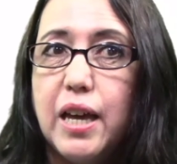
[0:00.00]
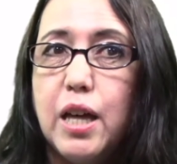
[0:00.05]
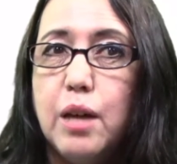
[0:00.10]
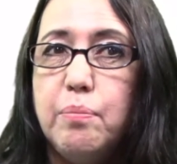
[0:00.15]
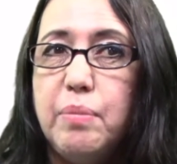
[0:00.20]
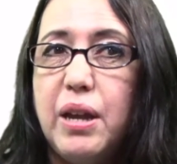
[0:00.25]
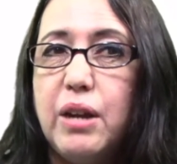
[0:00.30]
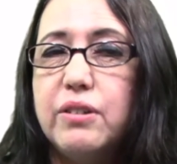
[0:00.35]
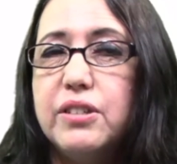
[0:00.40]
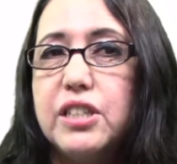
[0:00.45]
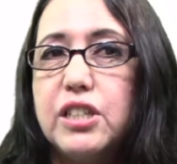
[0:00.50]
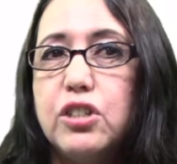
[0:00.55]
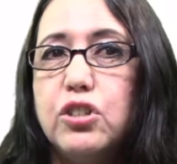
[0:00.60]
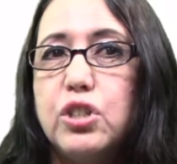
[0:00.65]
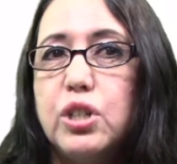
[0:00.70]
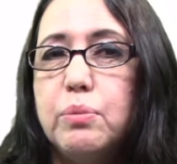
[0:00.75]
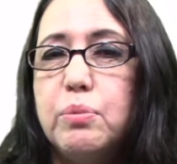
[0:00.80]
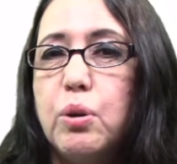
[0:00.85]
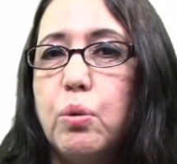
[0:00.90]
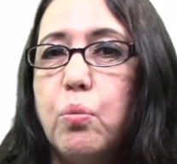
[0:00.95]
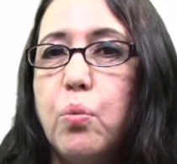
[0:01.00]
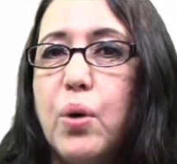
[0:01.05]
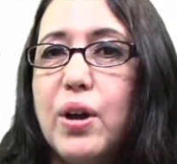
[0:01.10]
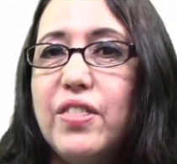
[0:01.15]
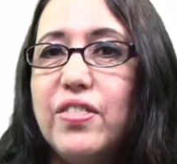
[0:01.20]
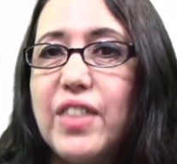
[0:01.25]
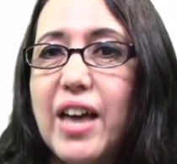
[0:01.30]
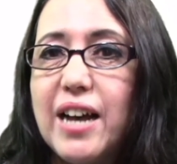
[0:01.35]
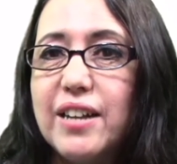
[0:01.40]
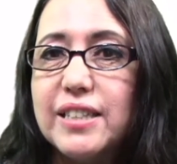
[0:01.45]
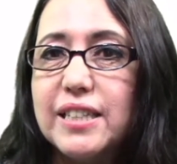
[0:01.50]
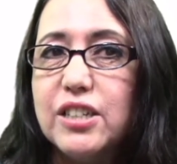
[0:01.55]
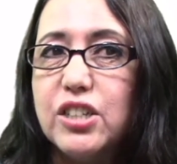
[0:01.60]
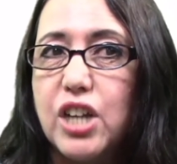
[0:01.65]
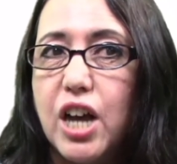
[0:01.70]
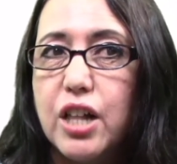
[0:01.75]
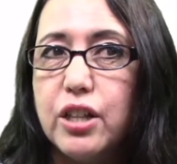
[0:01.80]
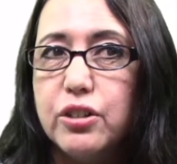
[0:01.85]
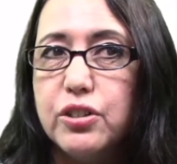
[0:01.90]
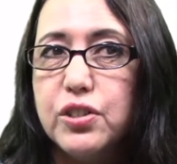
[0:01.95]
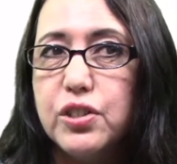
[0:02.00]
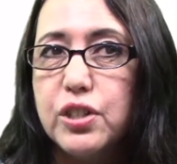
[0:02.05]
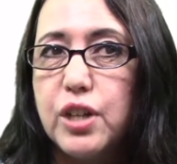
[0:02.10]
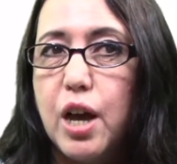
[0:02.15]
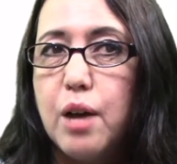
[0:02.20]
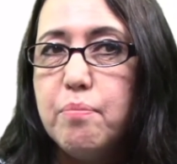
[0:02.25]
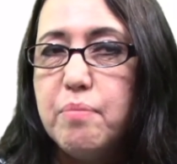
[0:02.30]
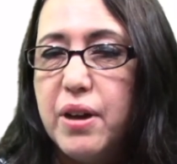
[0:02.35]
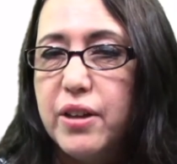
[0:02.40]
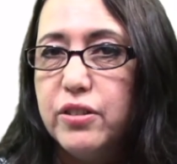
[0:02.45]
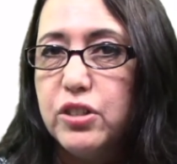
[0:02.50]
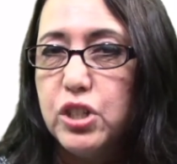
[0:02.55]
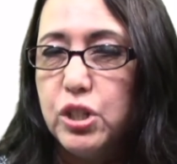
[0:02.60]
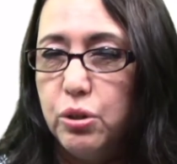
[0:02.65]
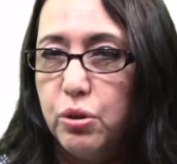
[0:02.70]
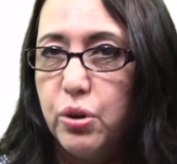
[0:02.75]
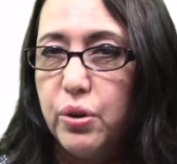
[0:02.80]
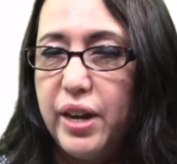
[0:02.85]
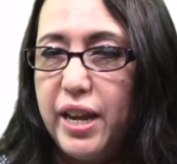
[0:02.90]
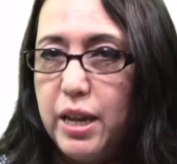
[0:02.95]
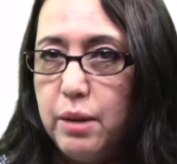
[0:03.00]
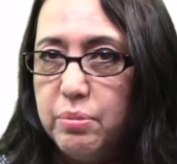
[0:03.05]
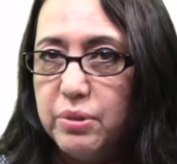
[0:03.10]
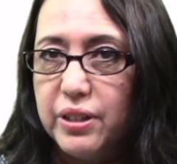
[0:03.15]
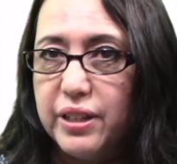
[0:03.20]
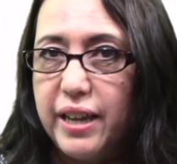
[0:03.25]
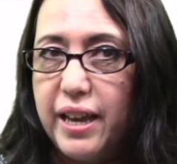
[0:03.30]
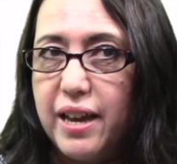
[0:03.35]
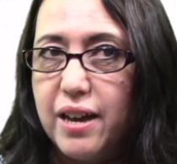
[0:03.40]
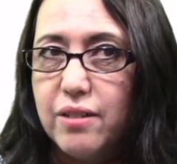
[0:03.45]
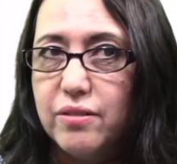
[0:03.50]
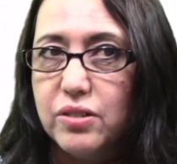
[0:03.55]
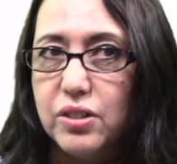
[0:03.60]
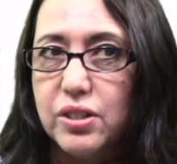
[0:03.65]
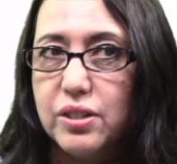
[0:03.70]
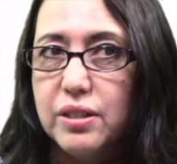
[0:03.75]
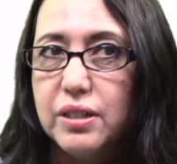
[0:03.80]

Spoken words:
Parents contribute $1,000 a month to her Eble account.